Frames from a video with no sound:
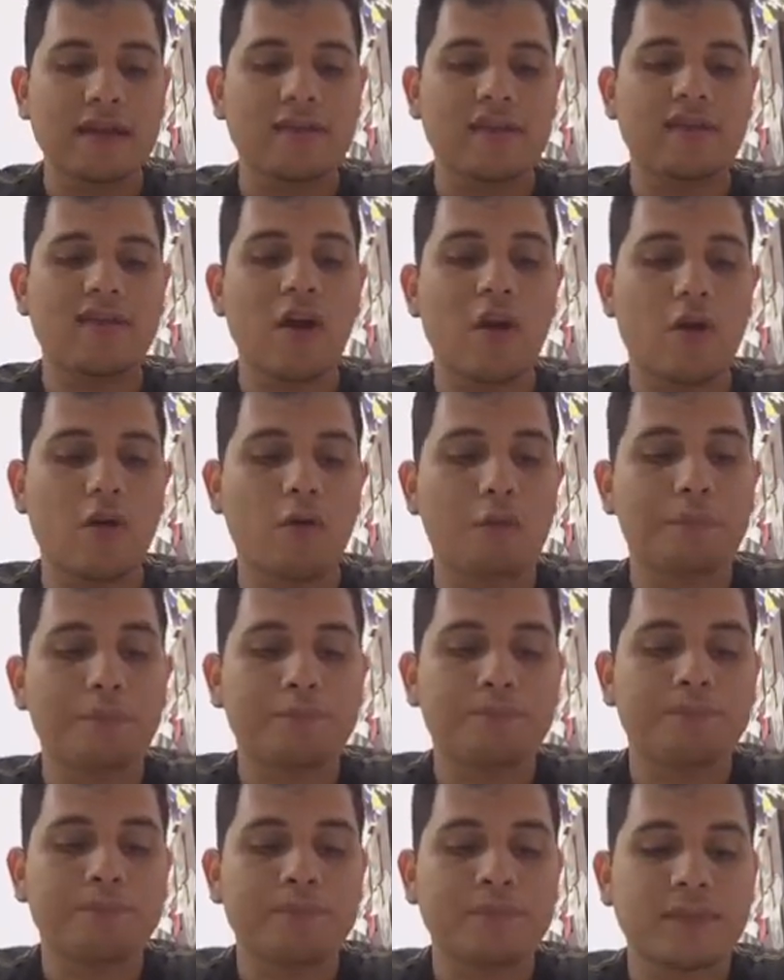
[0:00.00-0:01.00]
So
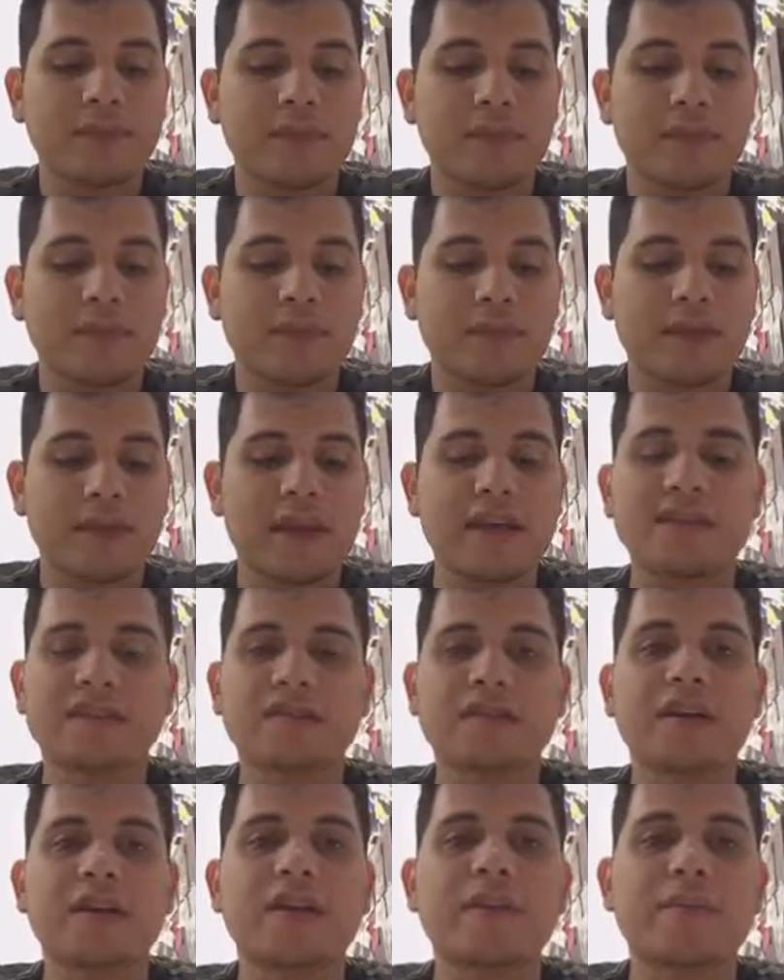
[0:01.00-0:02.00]
they
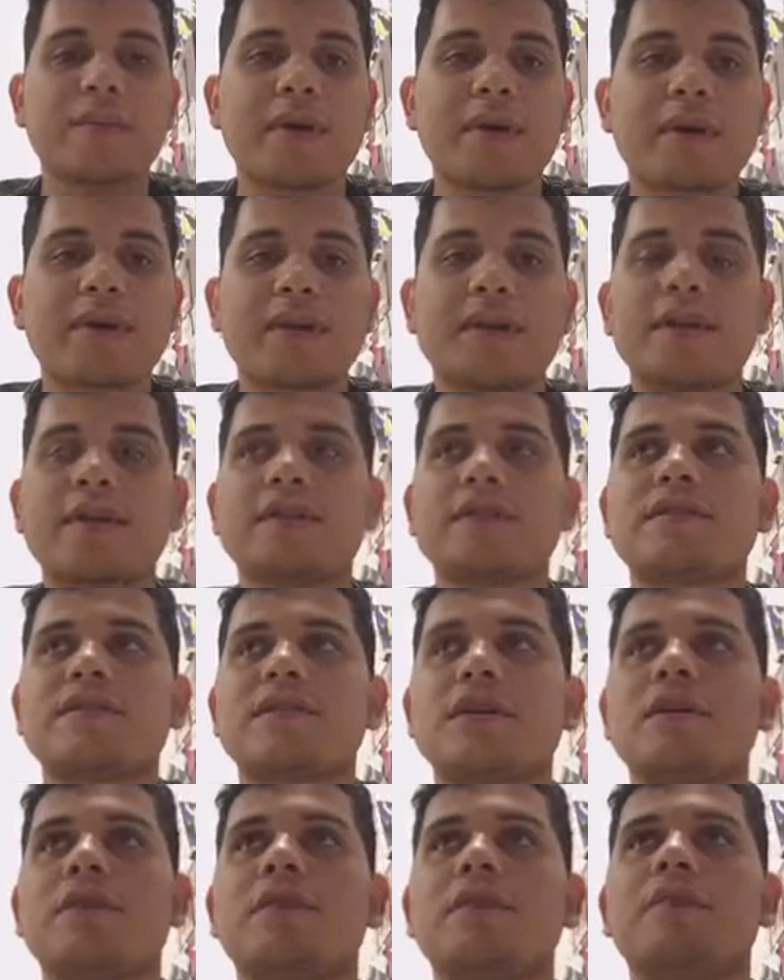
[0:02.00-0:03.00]
started making
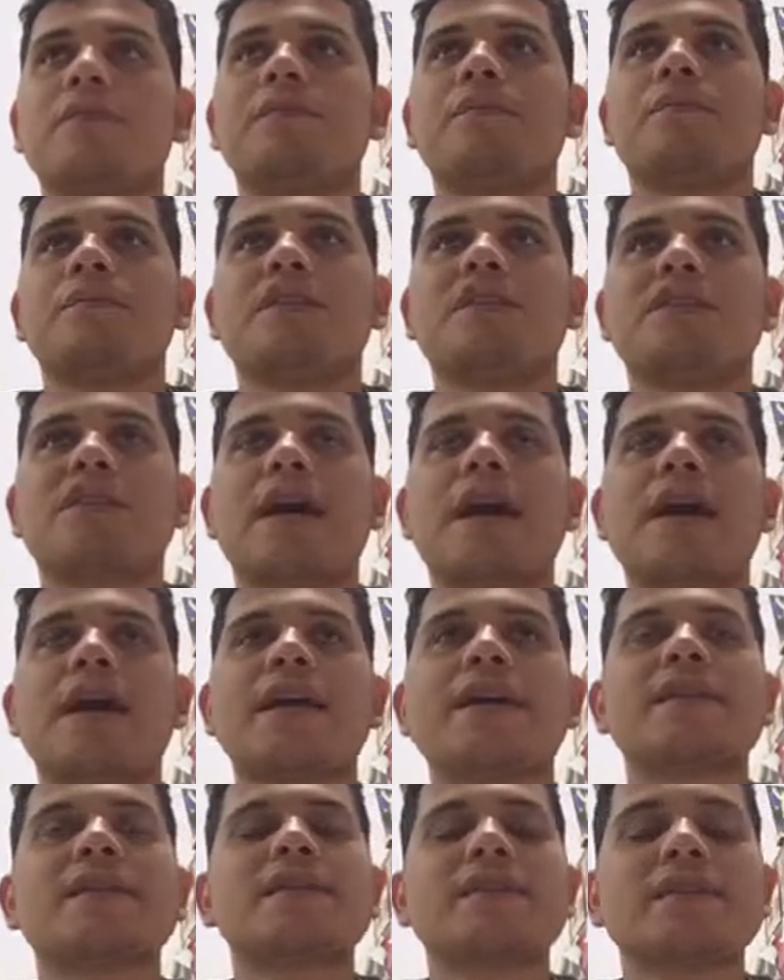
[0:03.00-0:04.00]
some
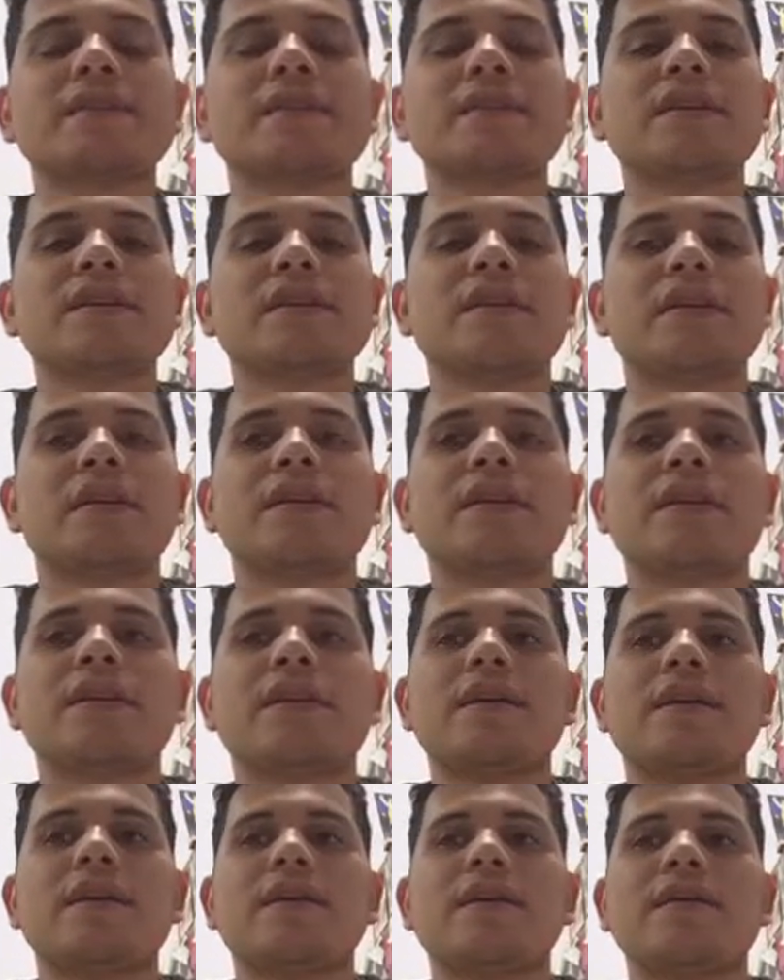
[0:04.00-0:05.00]
designs,
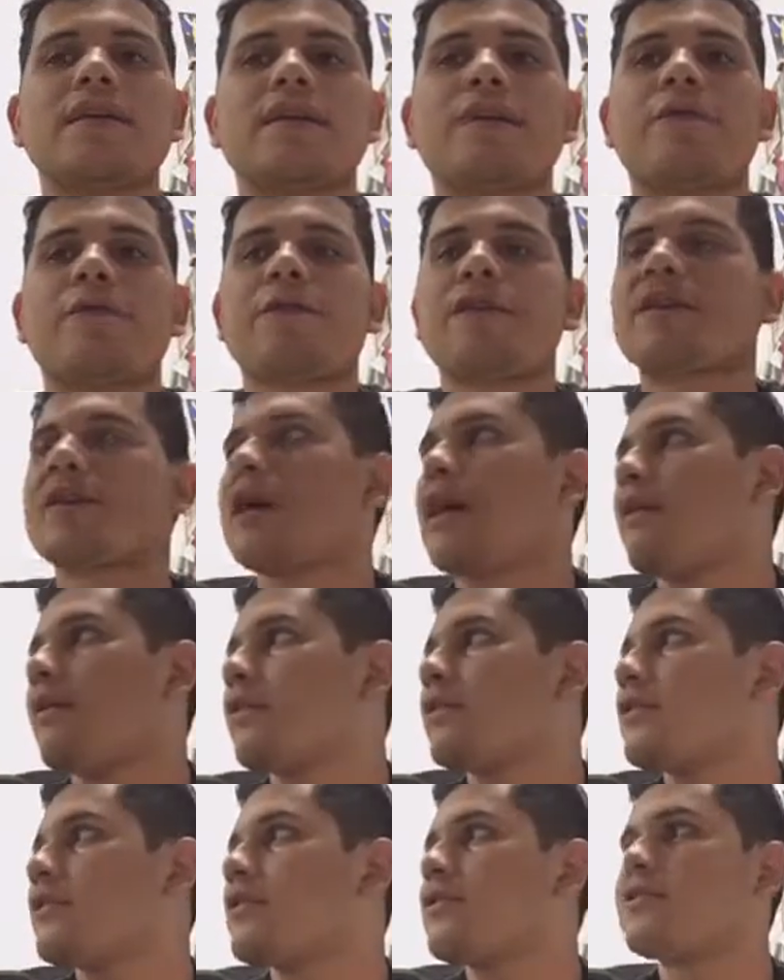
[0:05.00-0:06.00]
different
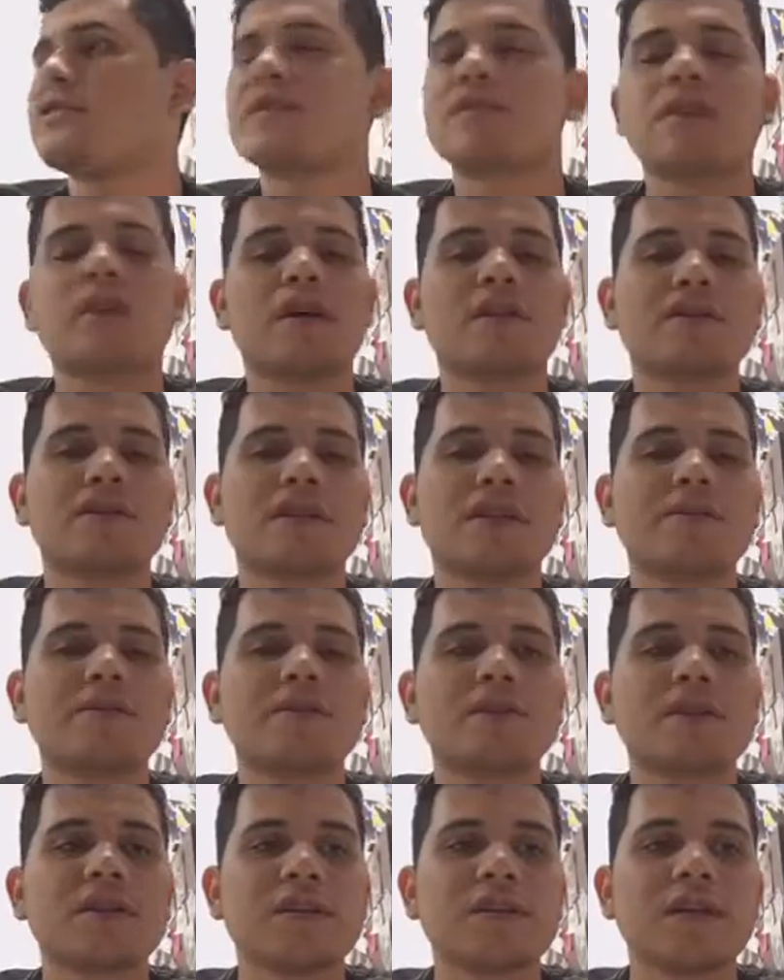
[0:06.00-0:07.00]
characters,
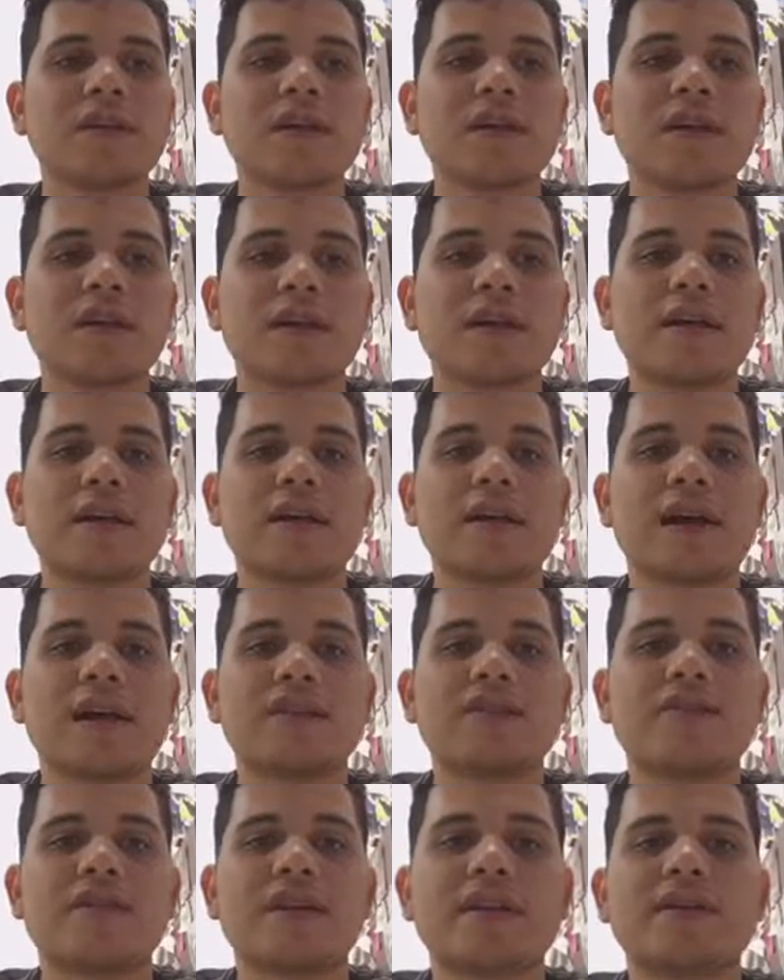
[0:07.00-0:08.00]
concepts.
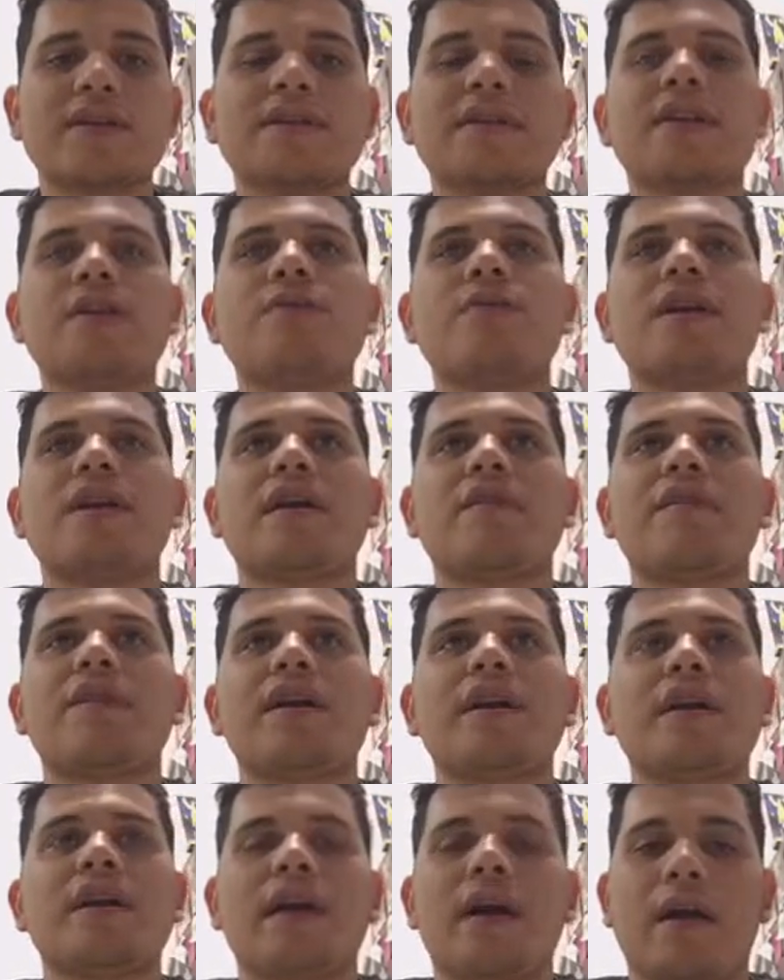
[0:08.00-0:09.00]
As you can see, we have
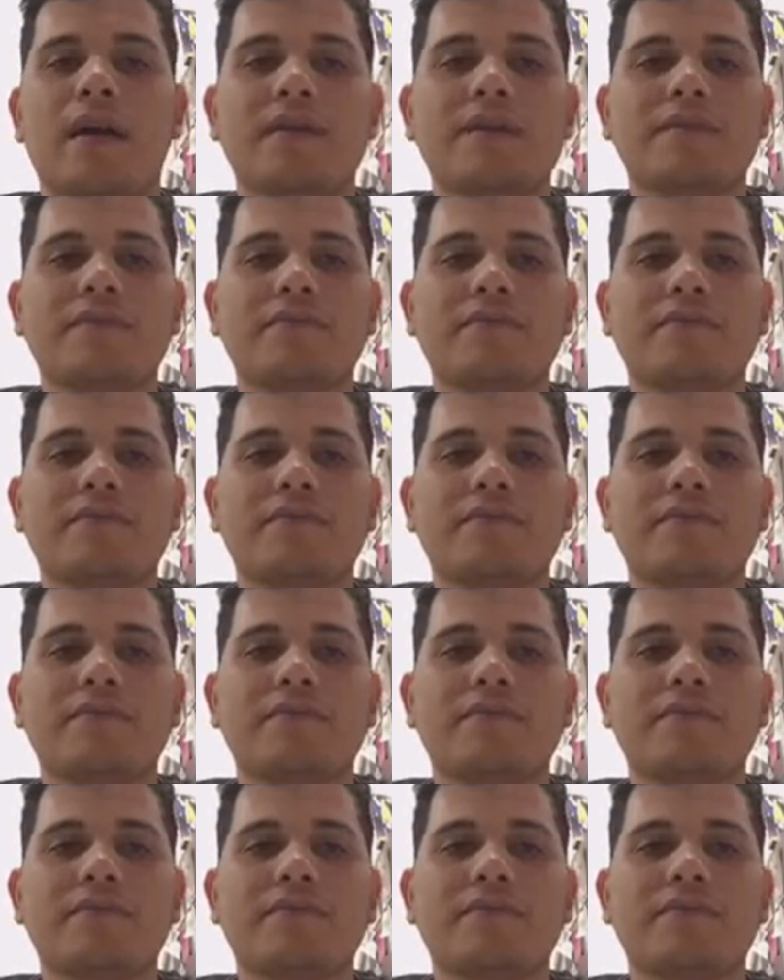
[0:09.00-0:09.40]
like a